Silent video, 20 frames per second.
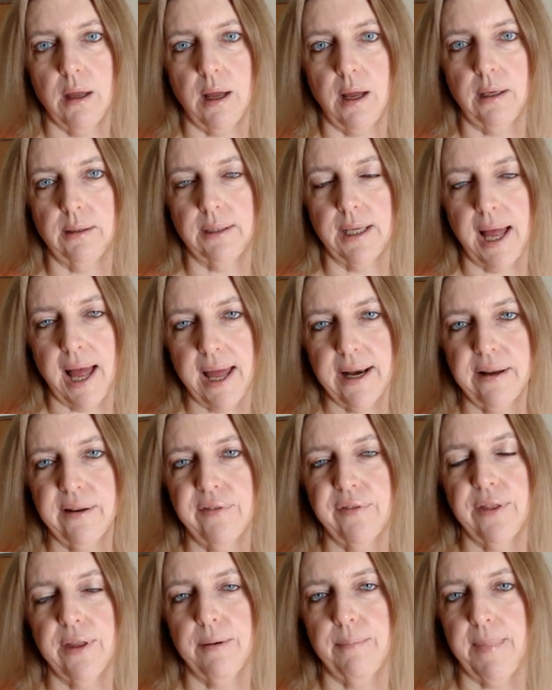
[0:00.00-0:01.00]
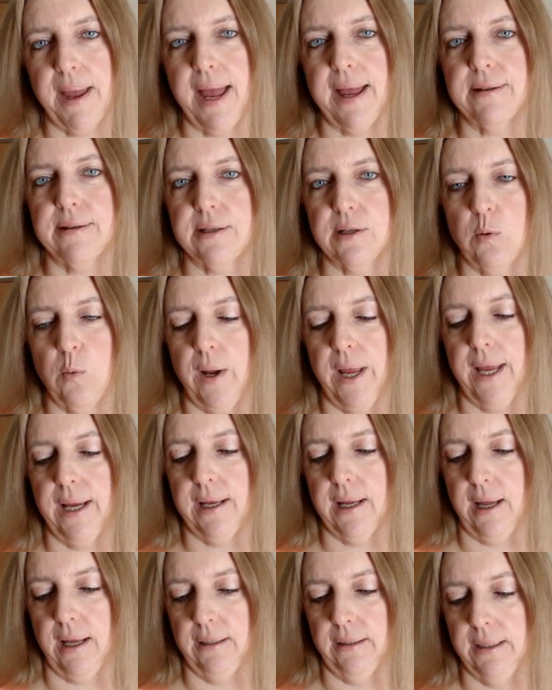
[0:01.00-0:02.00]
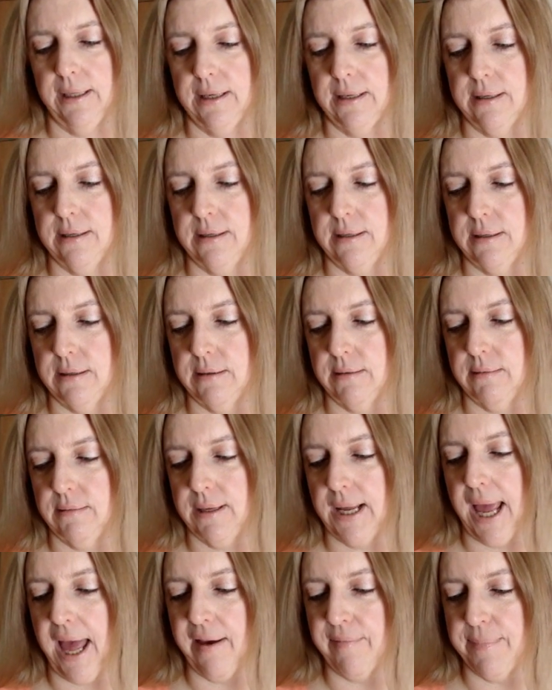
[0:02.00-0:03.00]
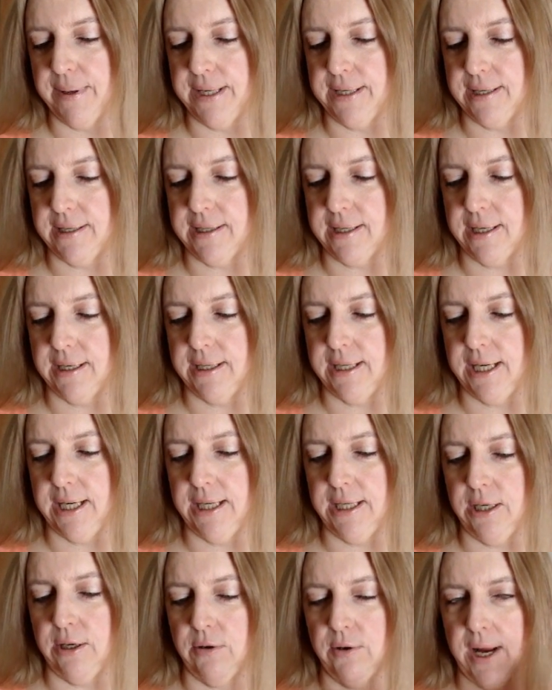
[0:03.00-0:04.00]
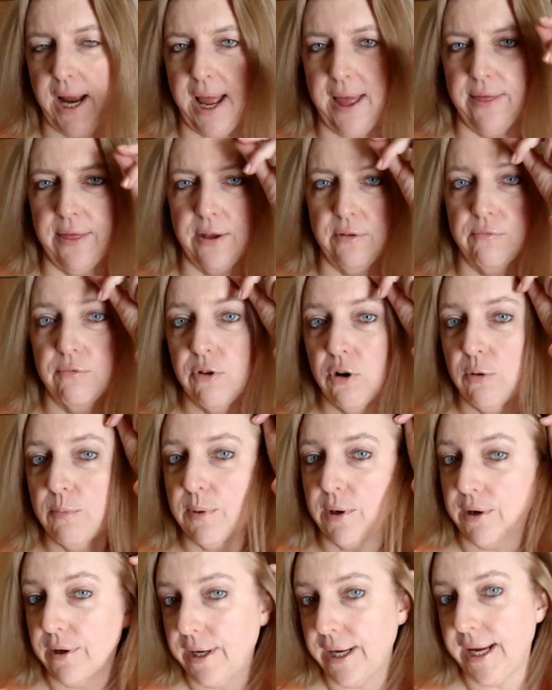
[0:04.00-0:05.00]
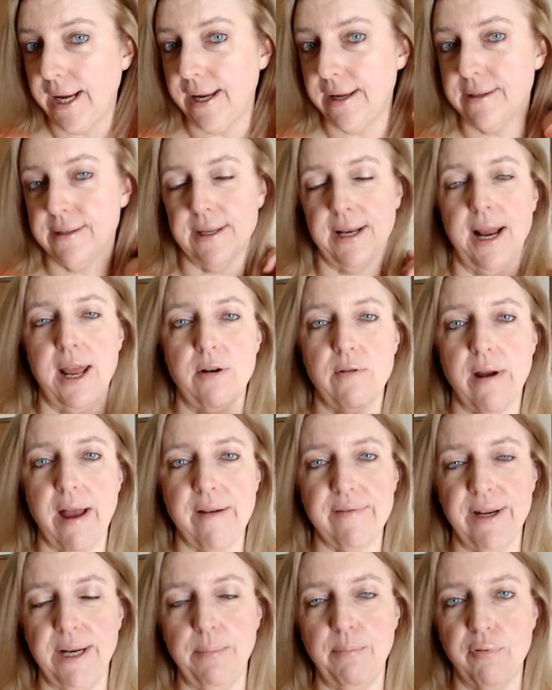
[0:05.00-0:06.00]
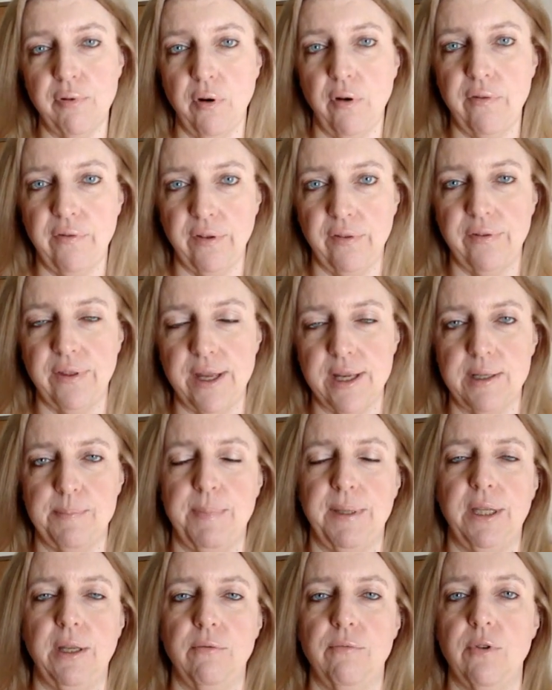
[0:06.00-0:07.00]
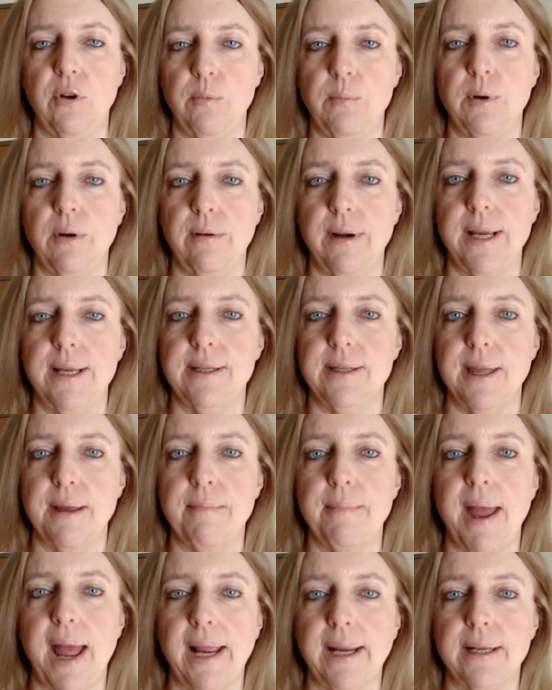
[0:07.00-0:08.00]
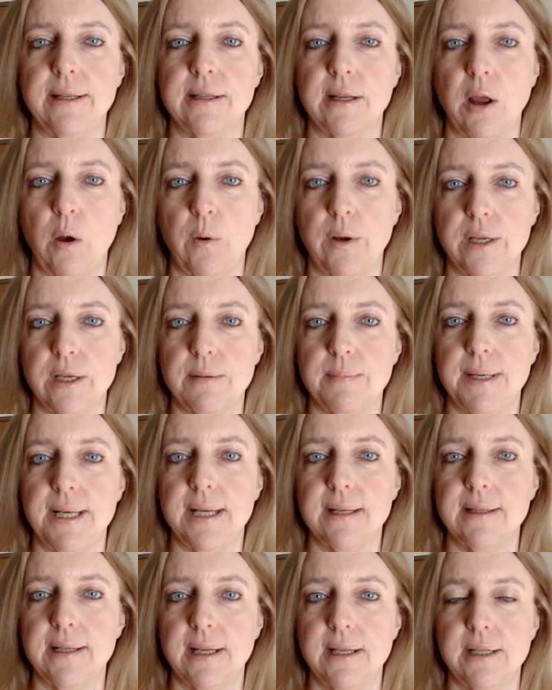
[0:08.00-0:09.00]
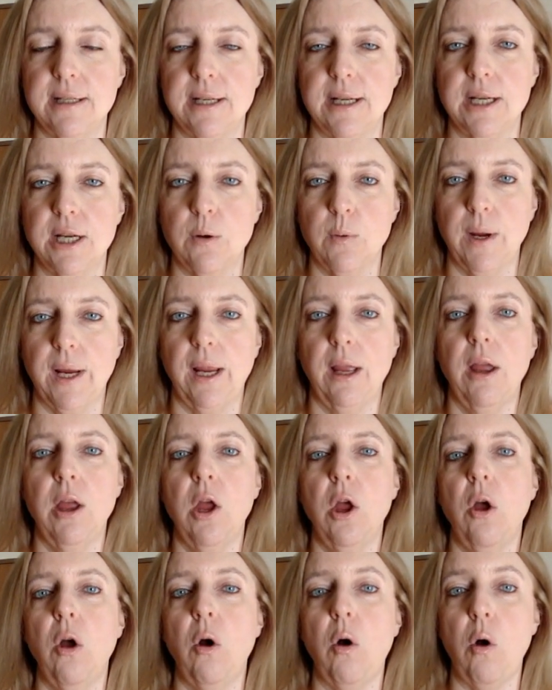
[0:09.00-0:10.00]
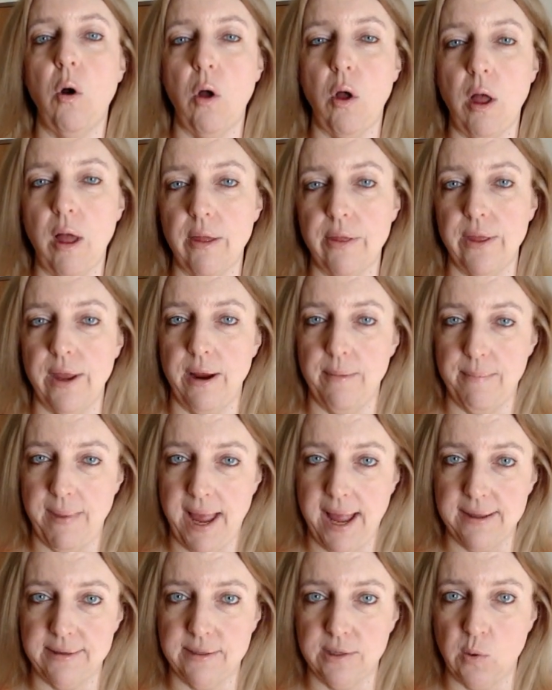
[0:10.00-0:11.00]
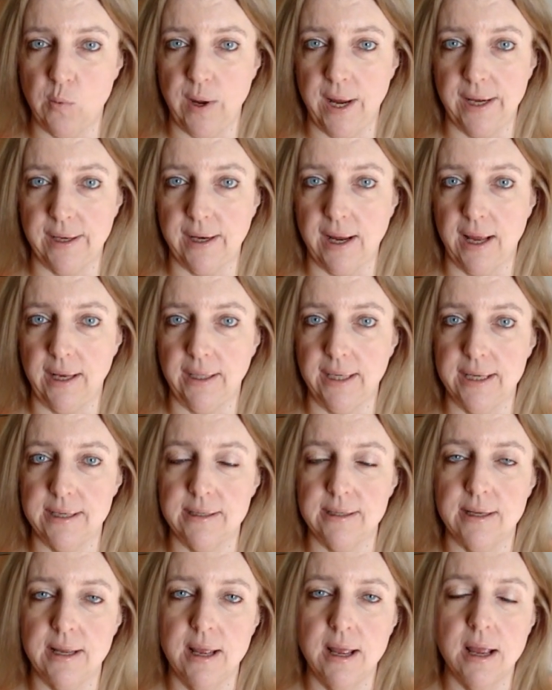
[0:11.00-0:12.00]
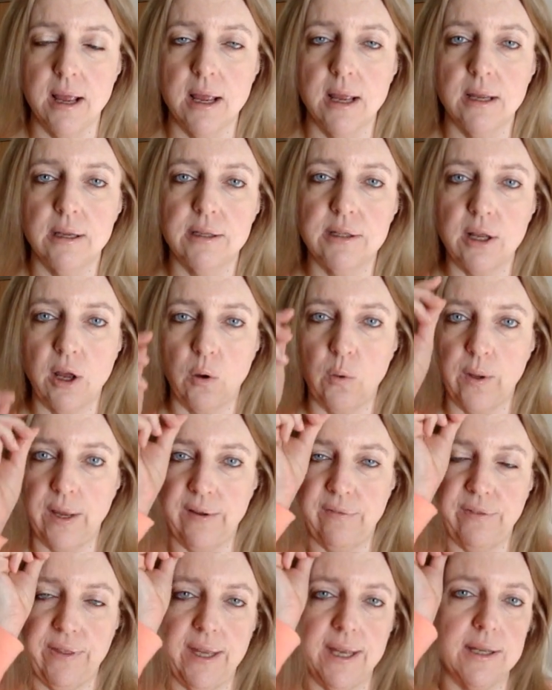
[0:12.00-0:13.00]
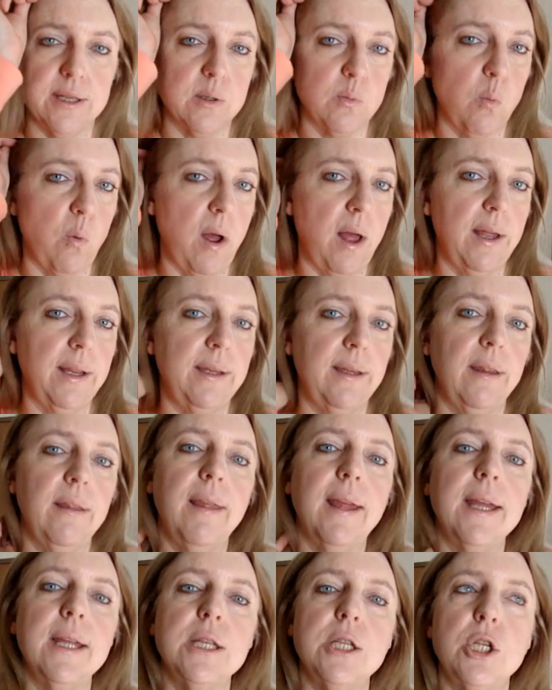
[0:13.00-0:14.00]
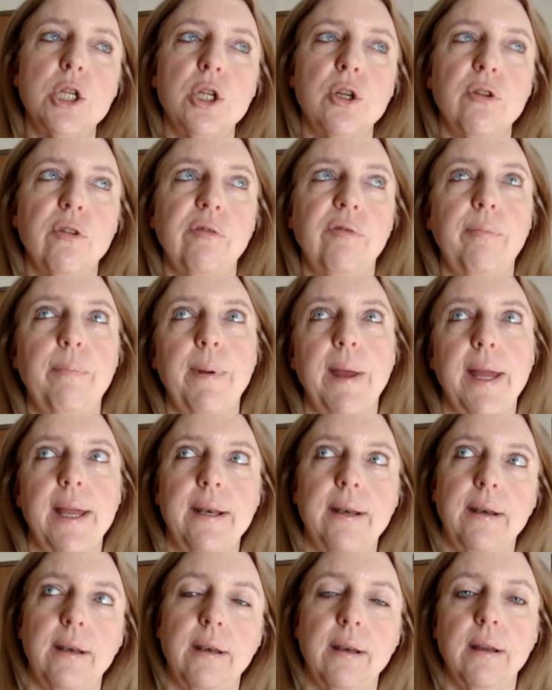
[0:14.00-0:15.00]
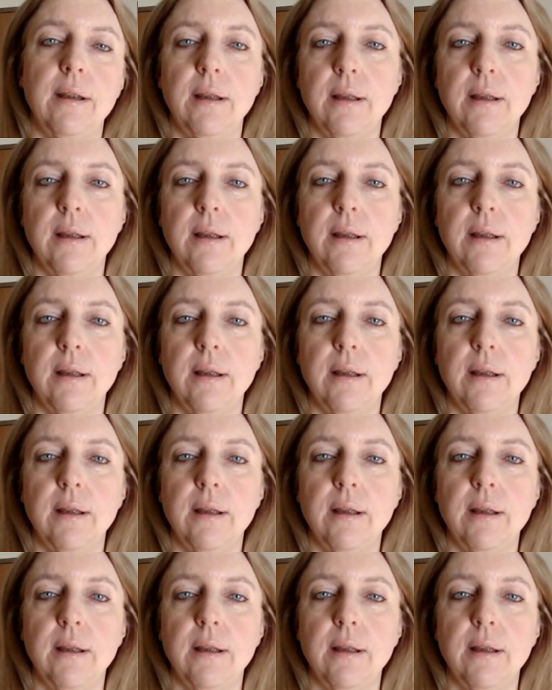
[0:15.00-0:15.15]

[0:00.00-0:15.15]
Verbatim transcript: a lot of the matte square colors have been discontinued and the rumor is, and I don't have any proof of this, but the rumor is that MAC is going to be discontinuing all their matte squared colors. So if there's one that you've been